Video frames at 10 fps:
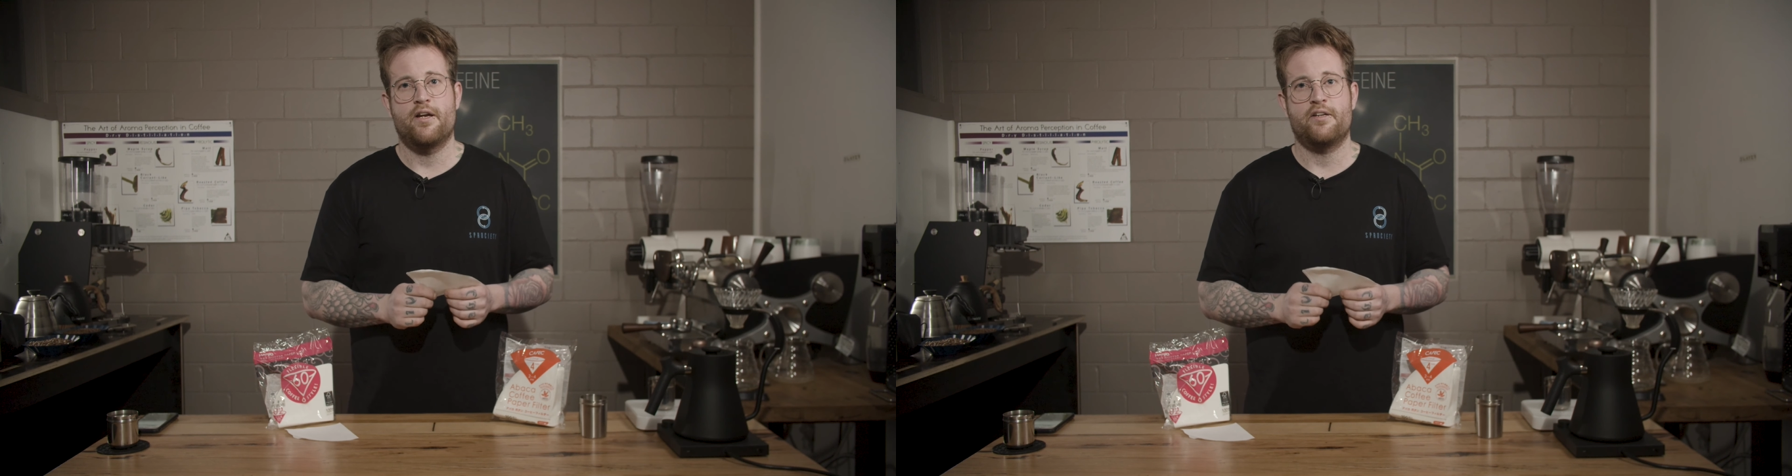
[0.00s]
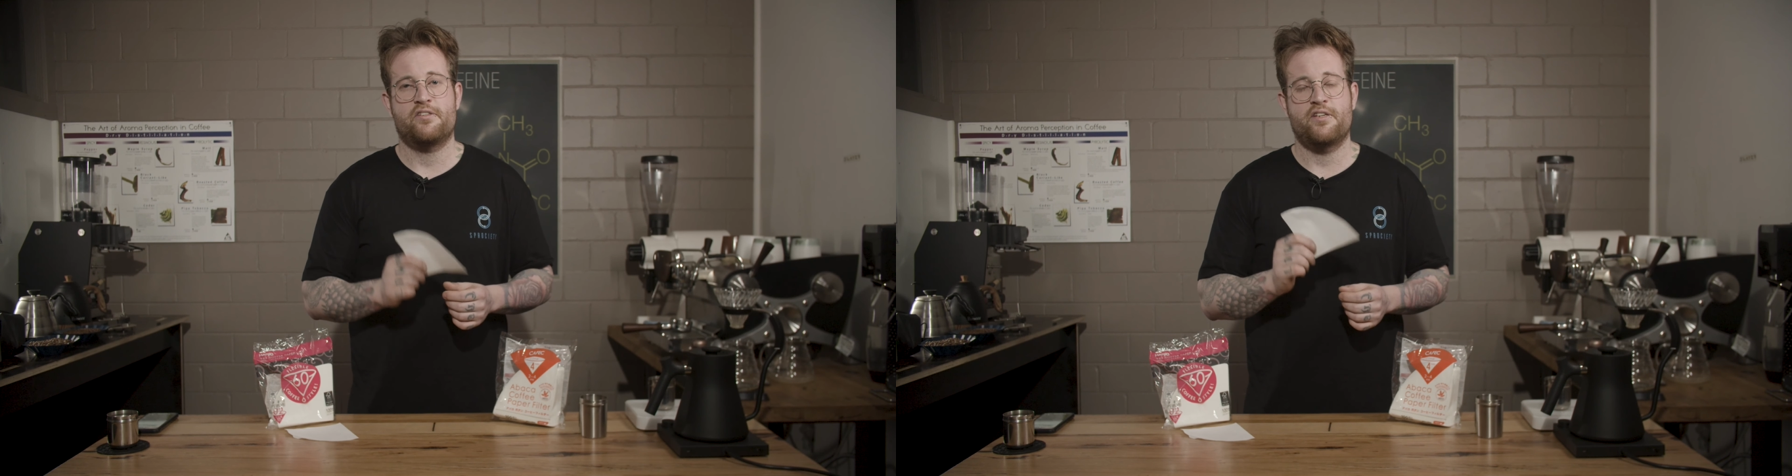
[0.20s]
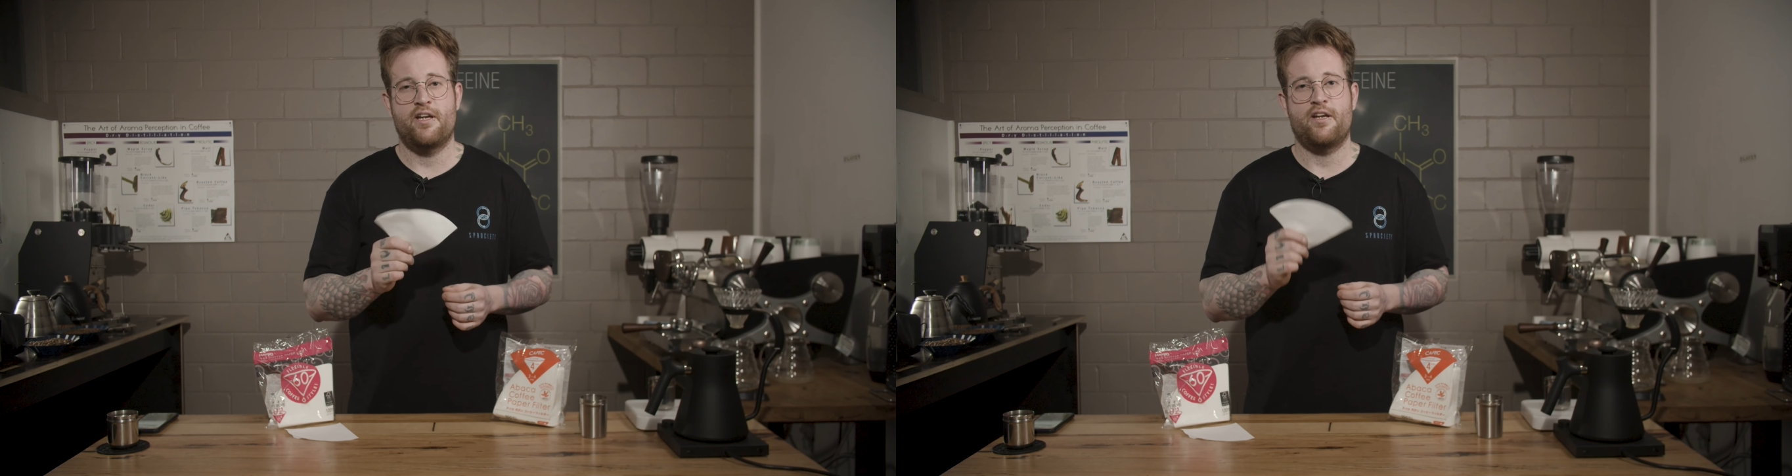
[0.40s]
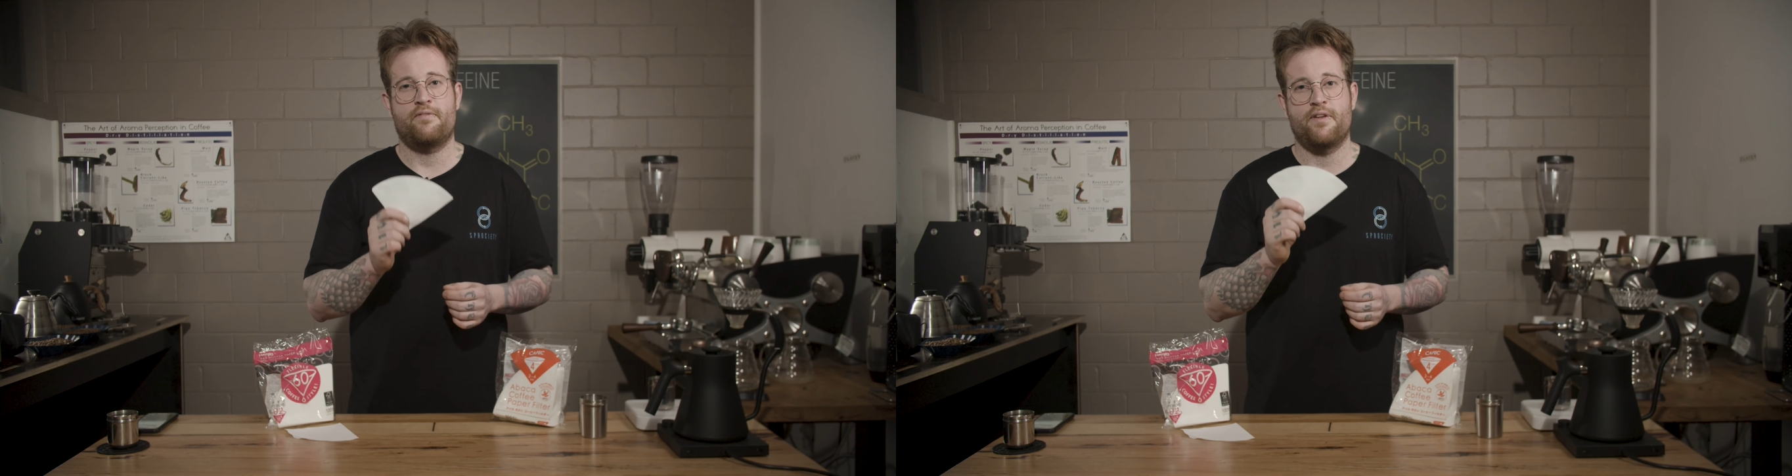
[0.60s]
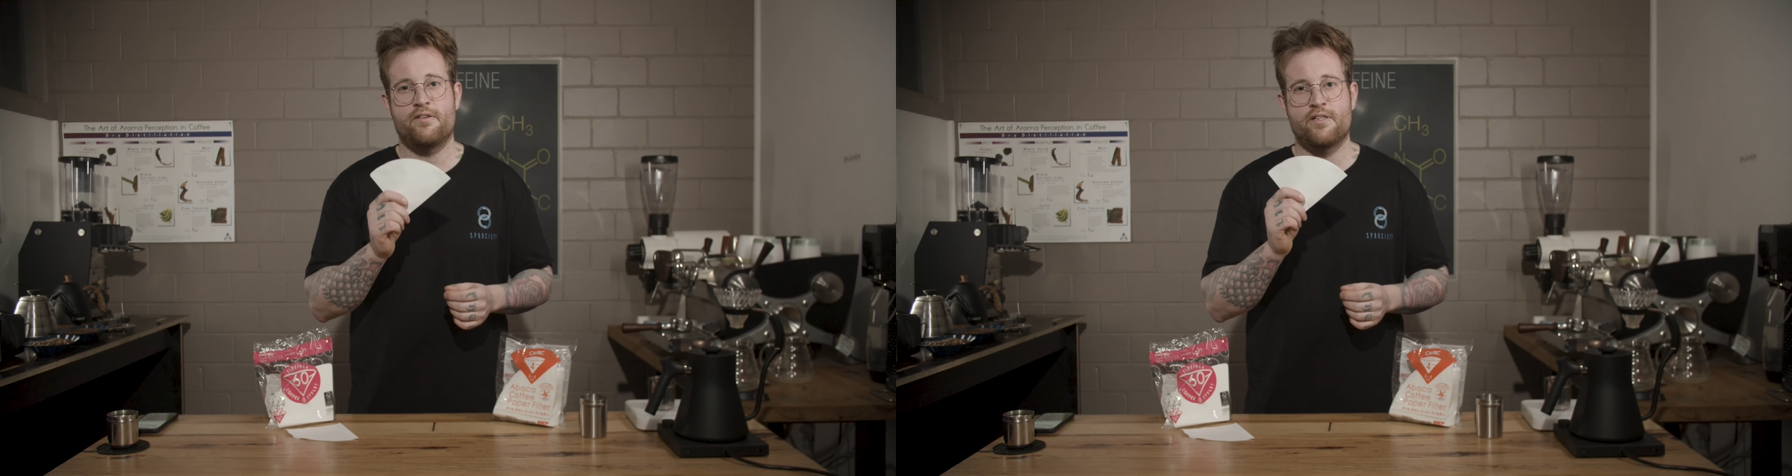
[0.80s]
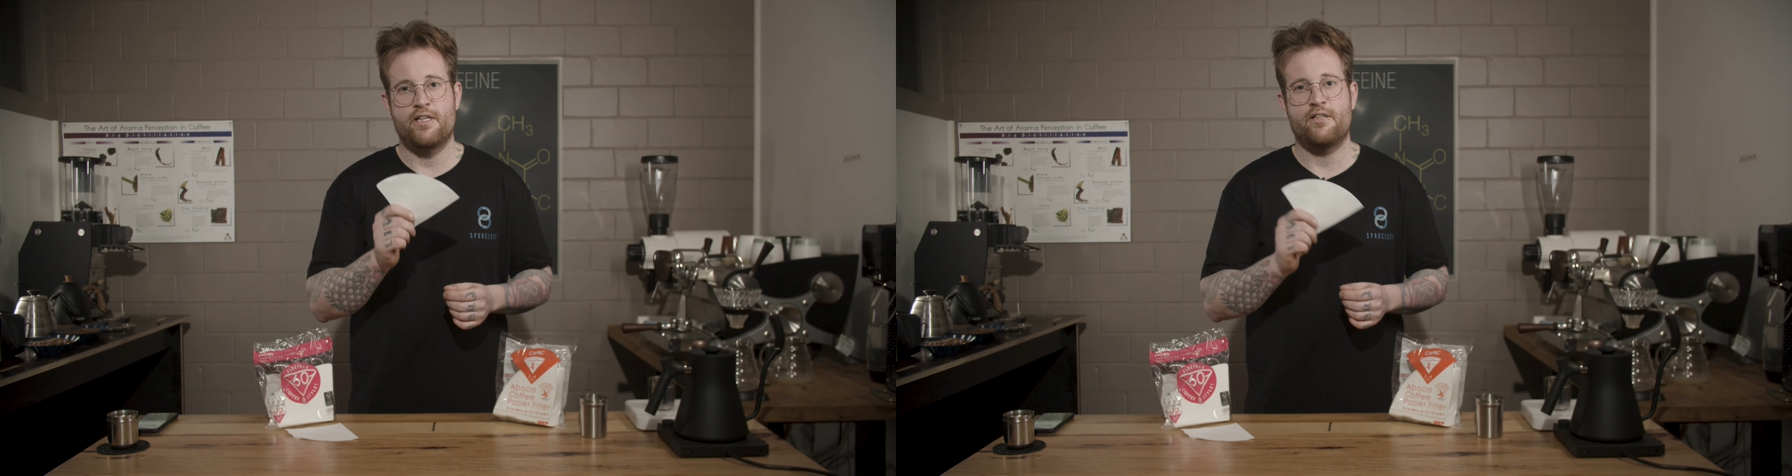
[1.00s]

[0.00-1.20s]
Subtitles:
and see if there's any